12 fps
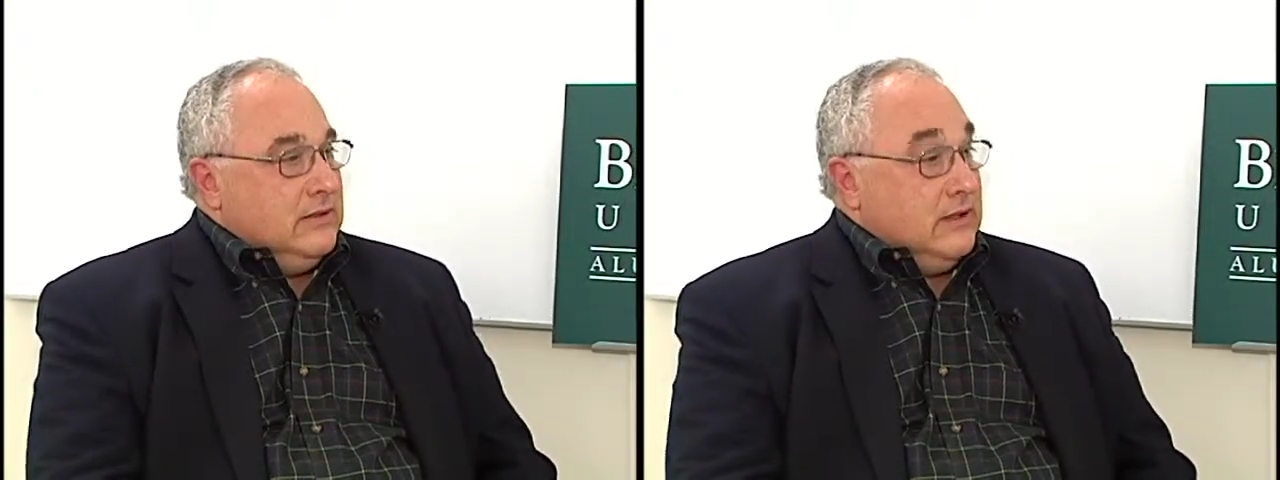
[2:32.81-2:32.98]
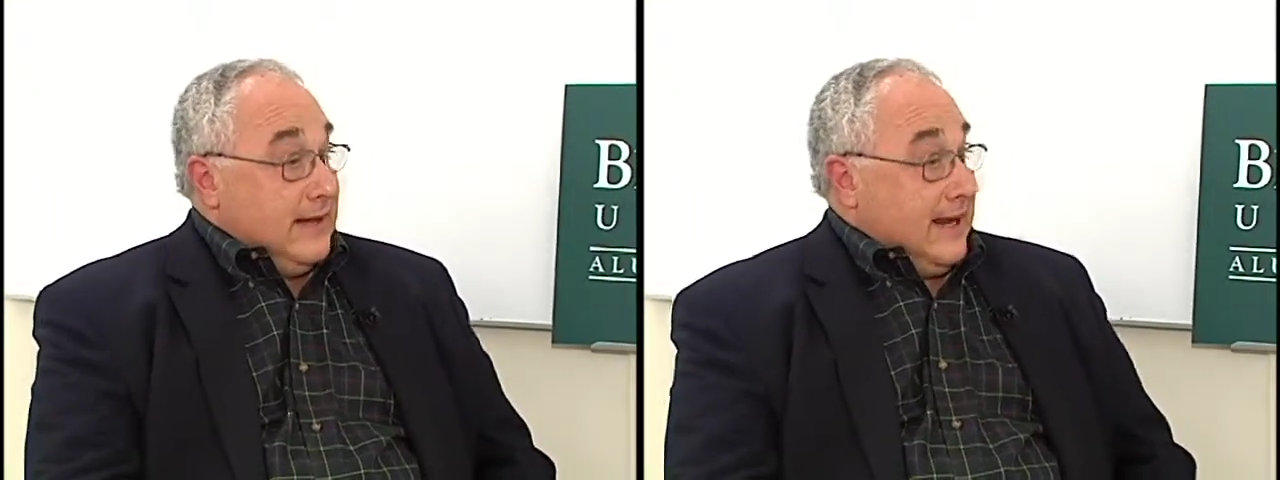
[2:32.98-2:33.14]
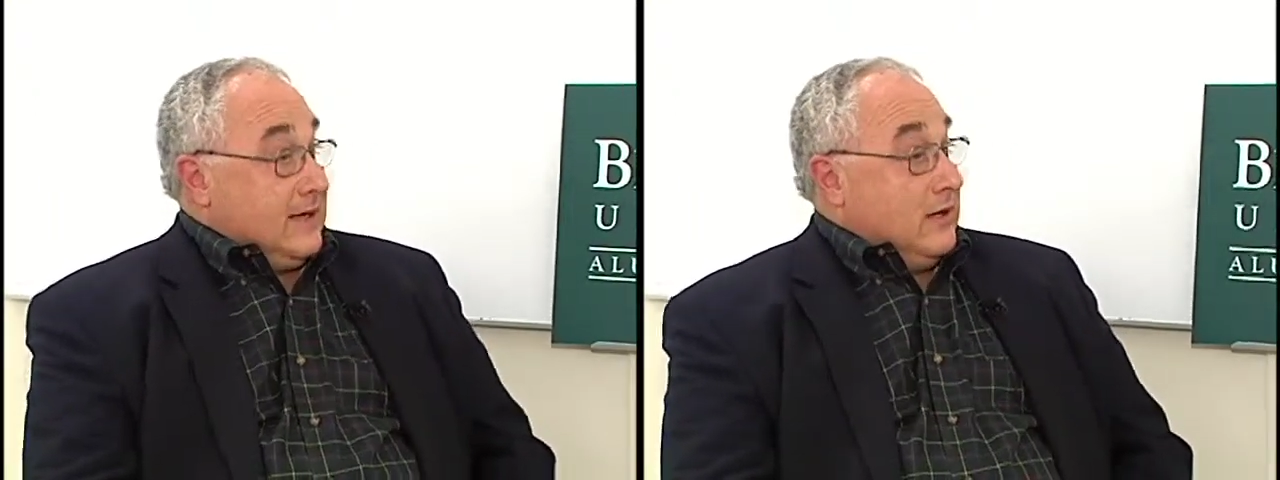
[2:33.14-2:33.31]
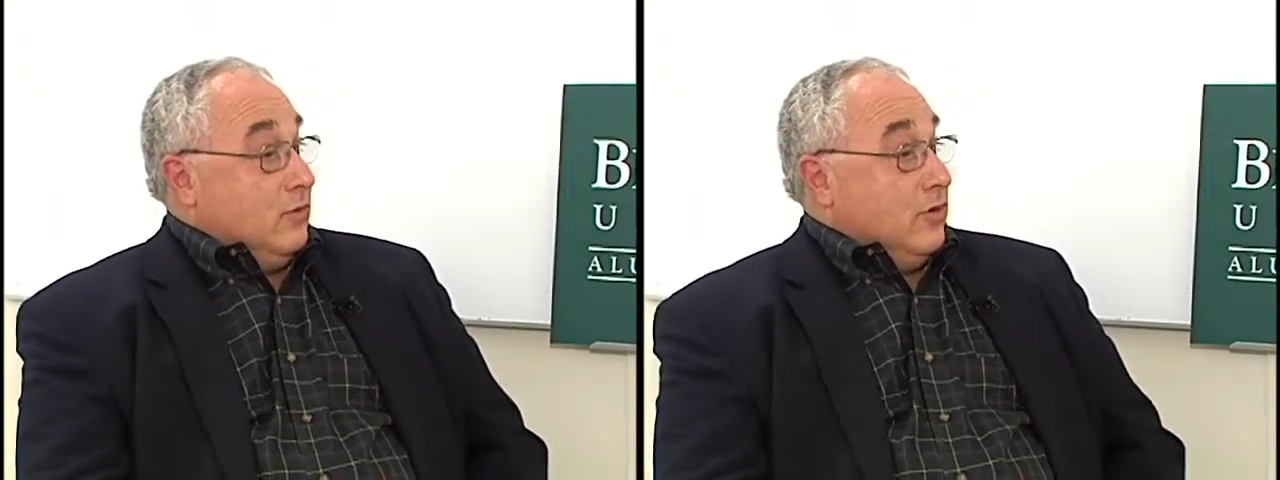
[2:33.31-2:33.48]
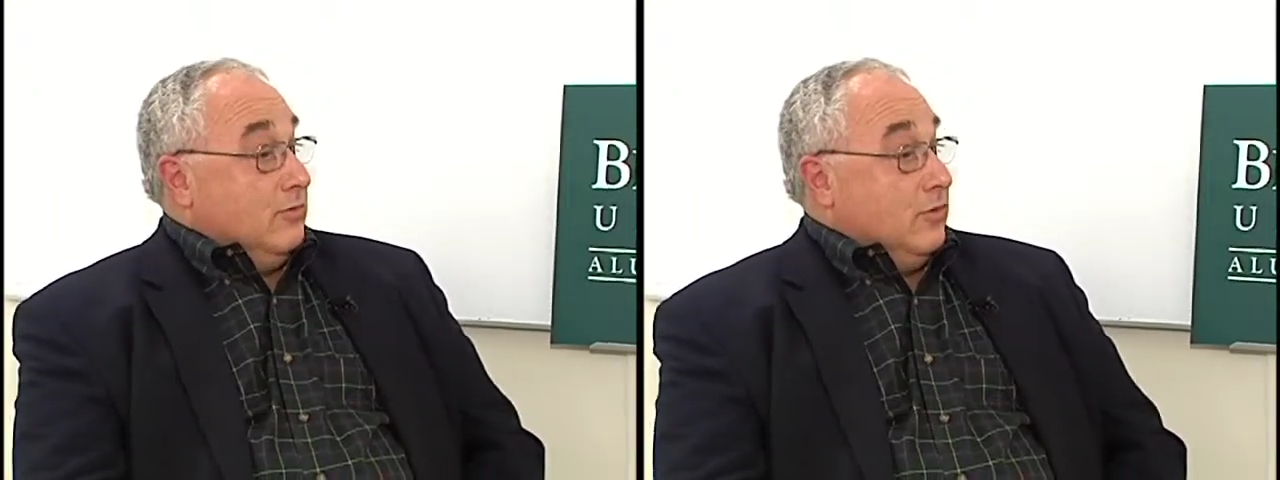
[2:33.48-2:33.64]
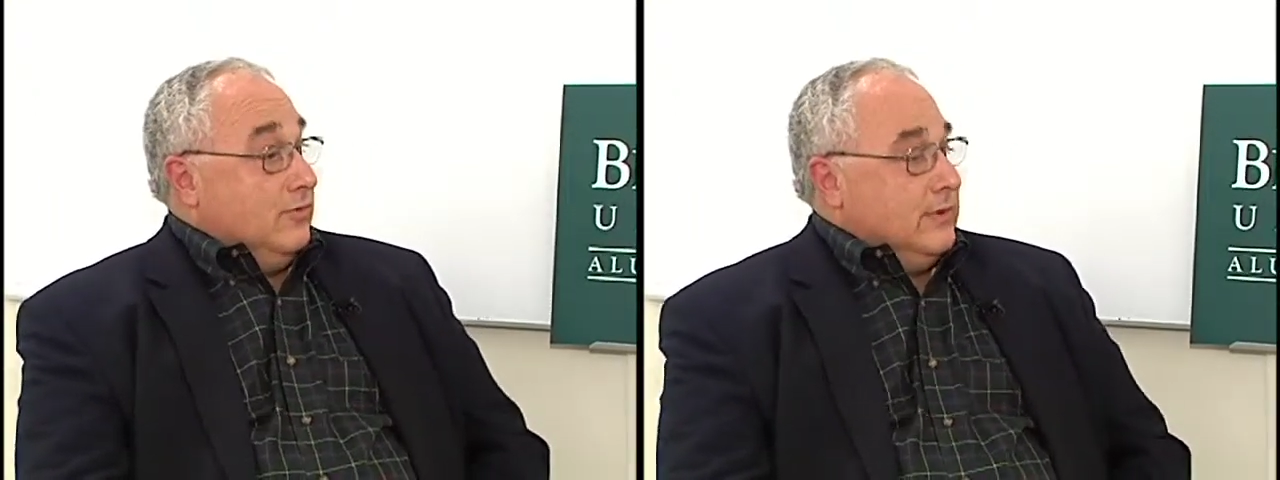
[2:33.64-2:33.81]
in the
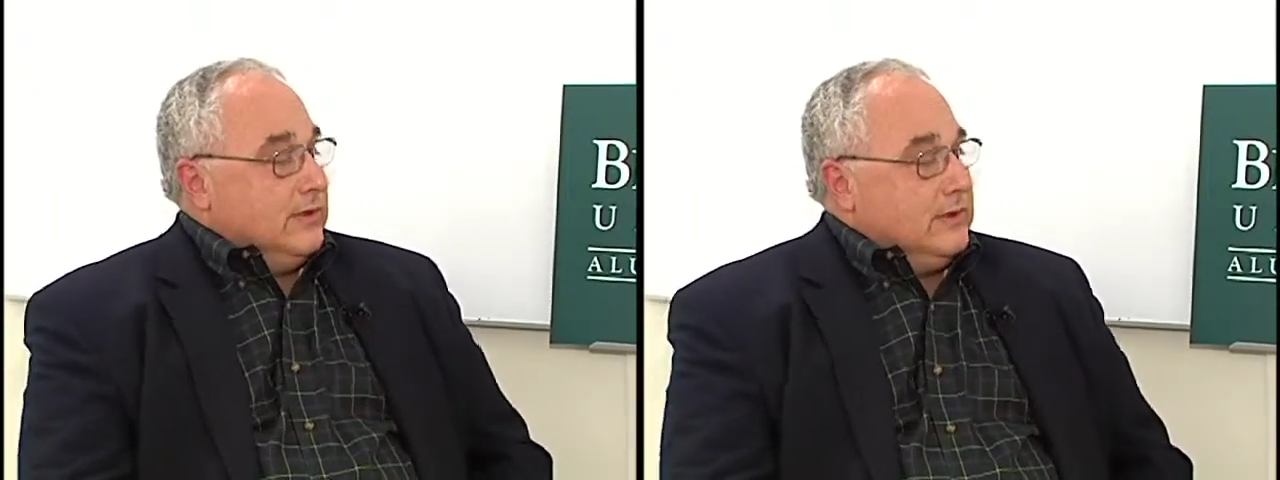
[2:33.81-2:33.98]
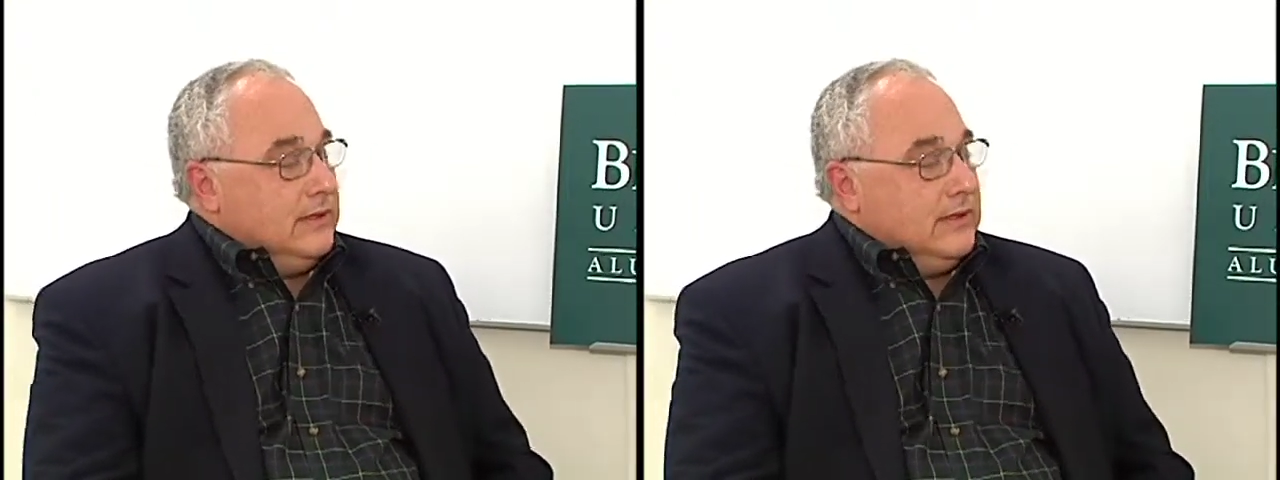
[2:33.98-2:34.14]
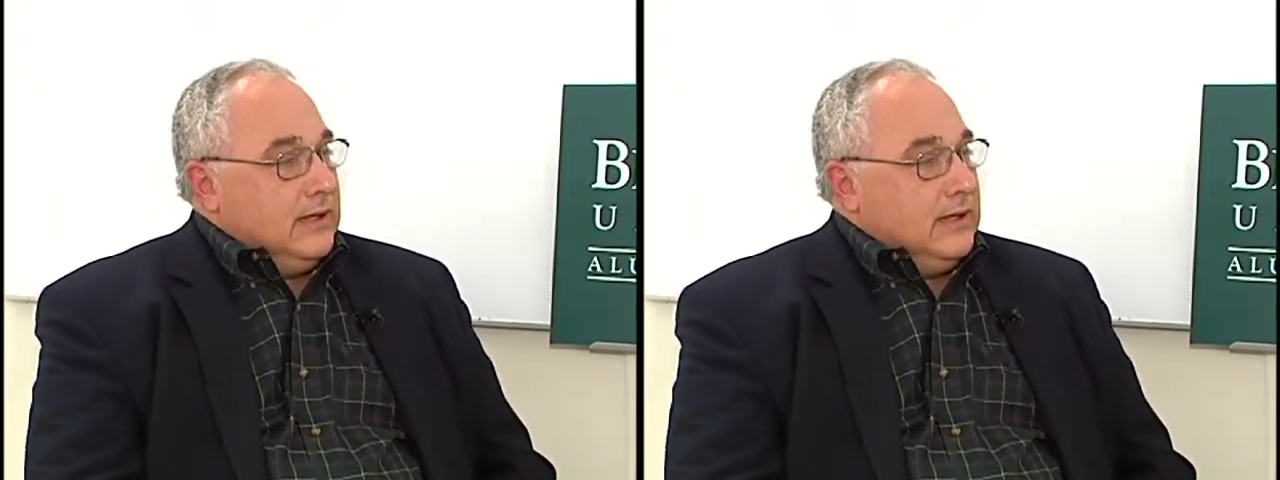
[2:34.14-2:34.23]
anti-war movement